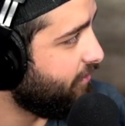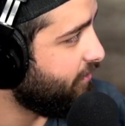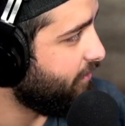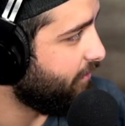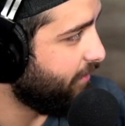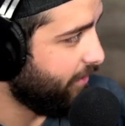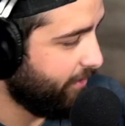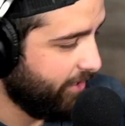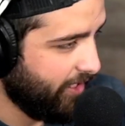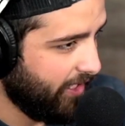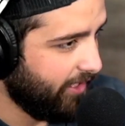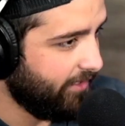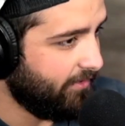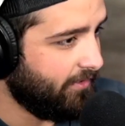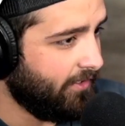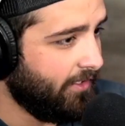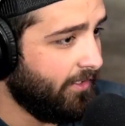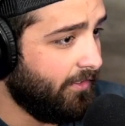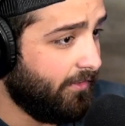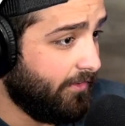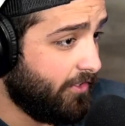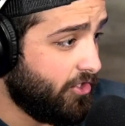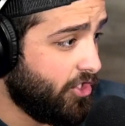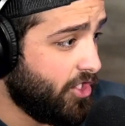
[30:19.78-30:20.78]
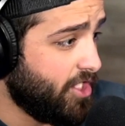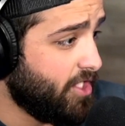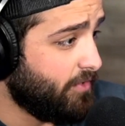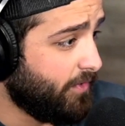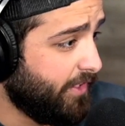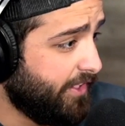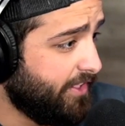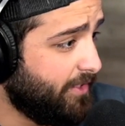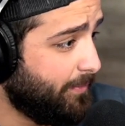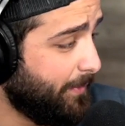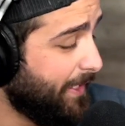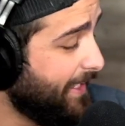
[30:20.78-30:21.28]
They're not.
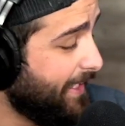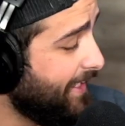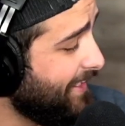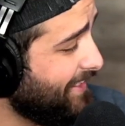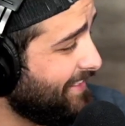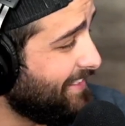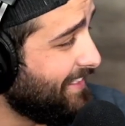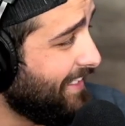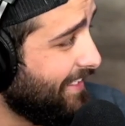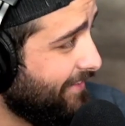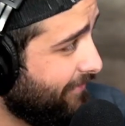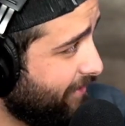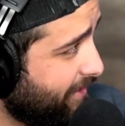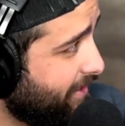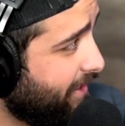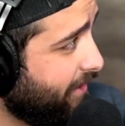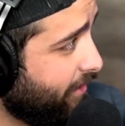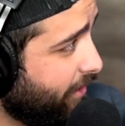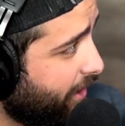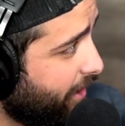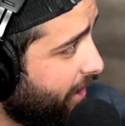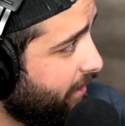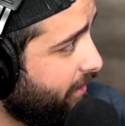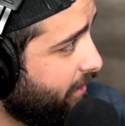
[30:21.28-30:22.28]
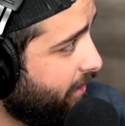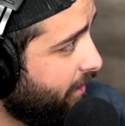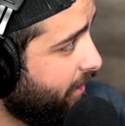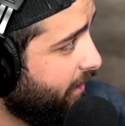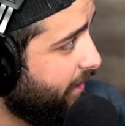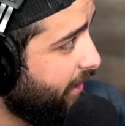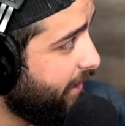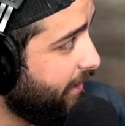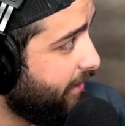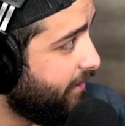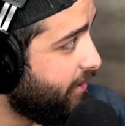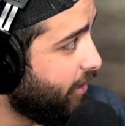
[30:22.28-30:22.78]
Generally speaking, it's not even 10 grand.
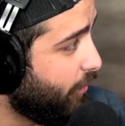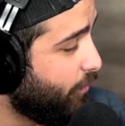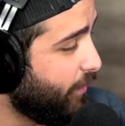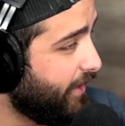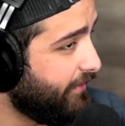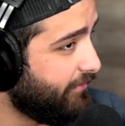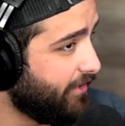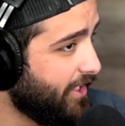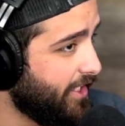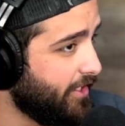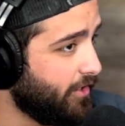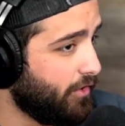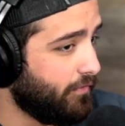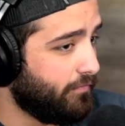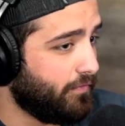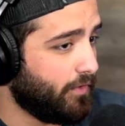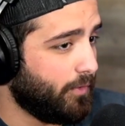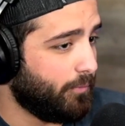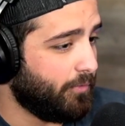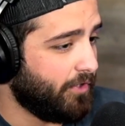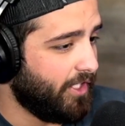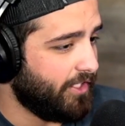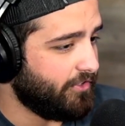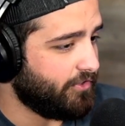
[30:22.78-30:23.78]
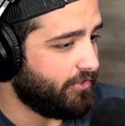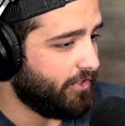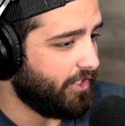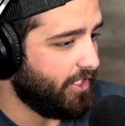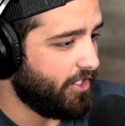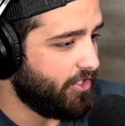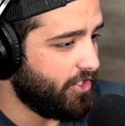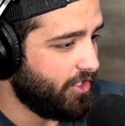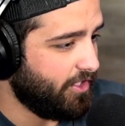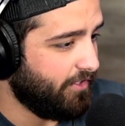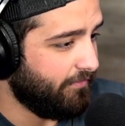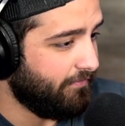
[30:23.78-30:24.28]
And so whenever I go for a price
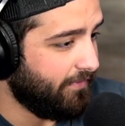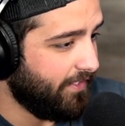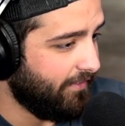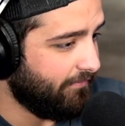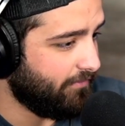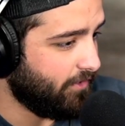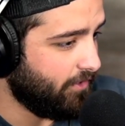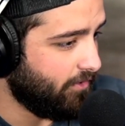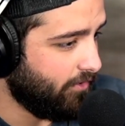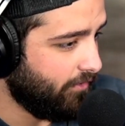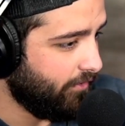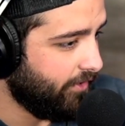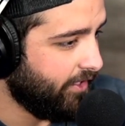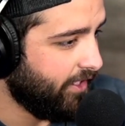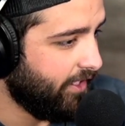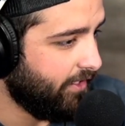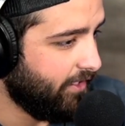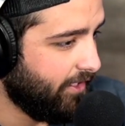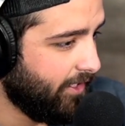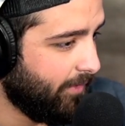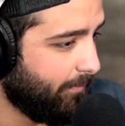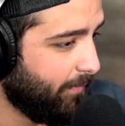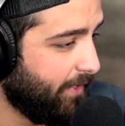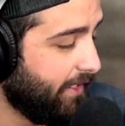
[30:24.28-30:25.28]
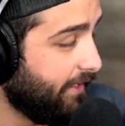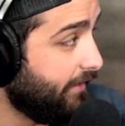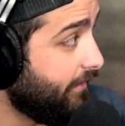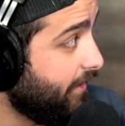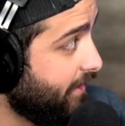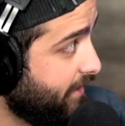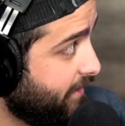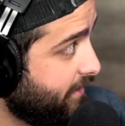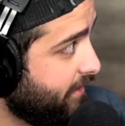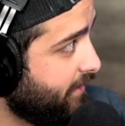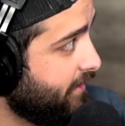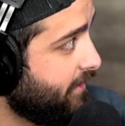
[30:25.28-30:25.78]
reduction, if I have to do that, I'm like,
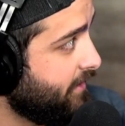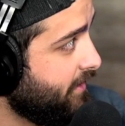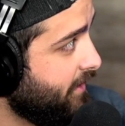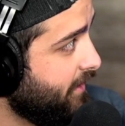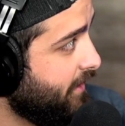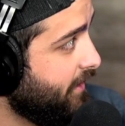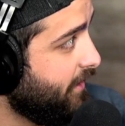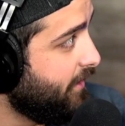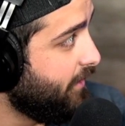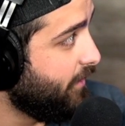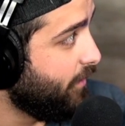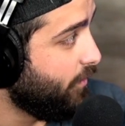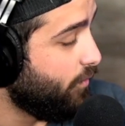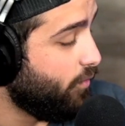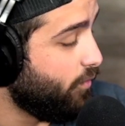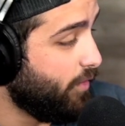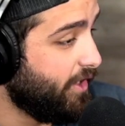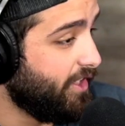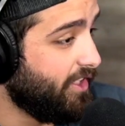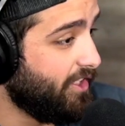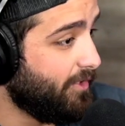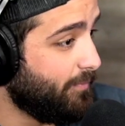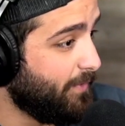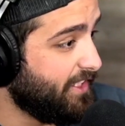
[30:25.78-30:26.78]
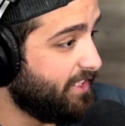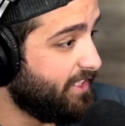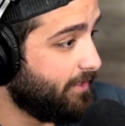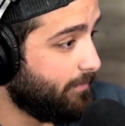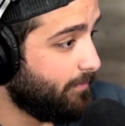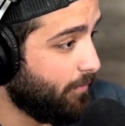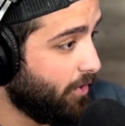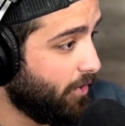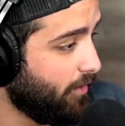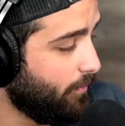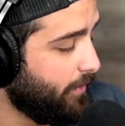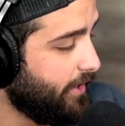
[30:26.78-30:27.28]
listen, we need to be
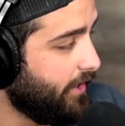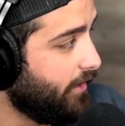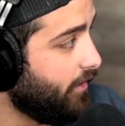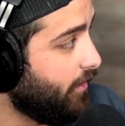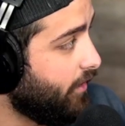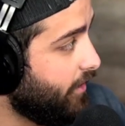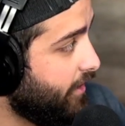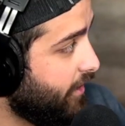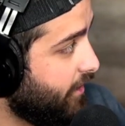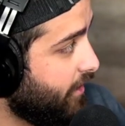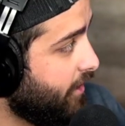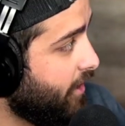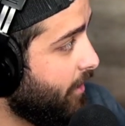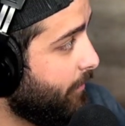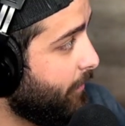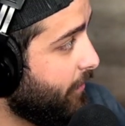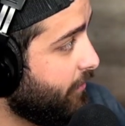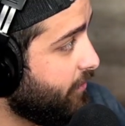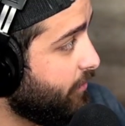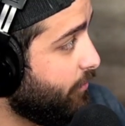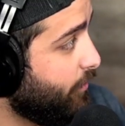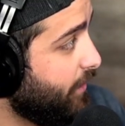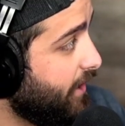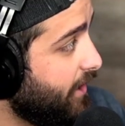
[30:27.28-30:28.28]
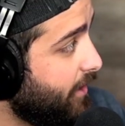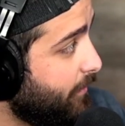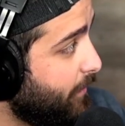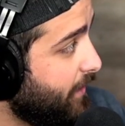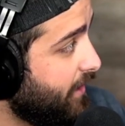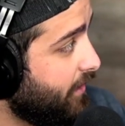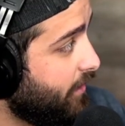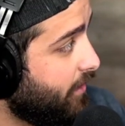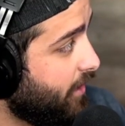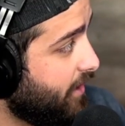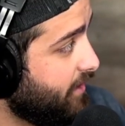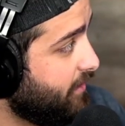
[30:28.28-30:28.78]
smart. We need to look at the numbers and we need to be
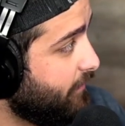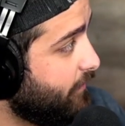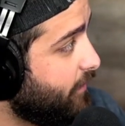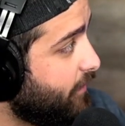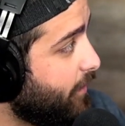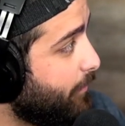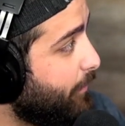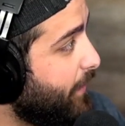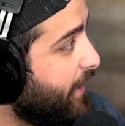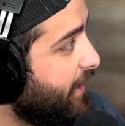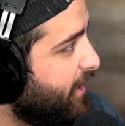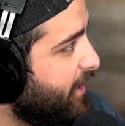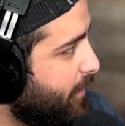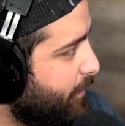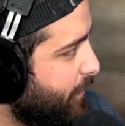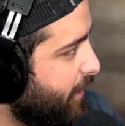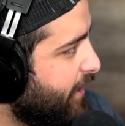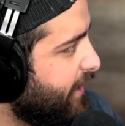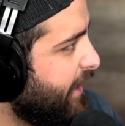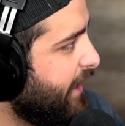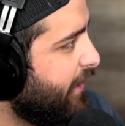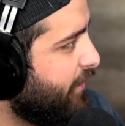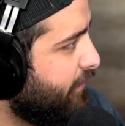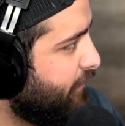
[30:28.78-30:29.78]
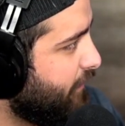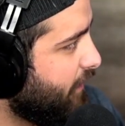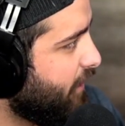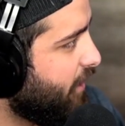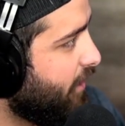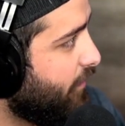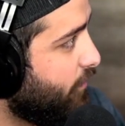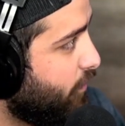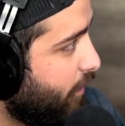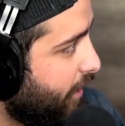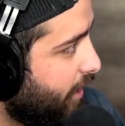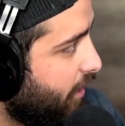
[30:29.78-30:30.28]
aggressive, dependent upon how far
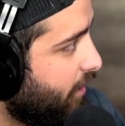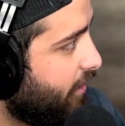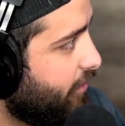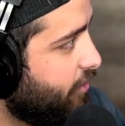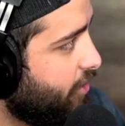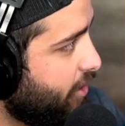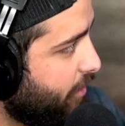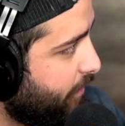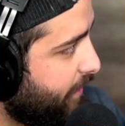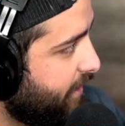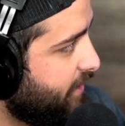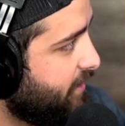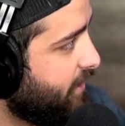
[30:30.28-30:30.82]
off we are in showings.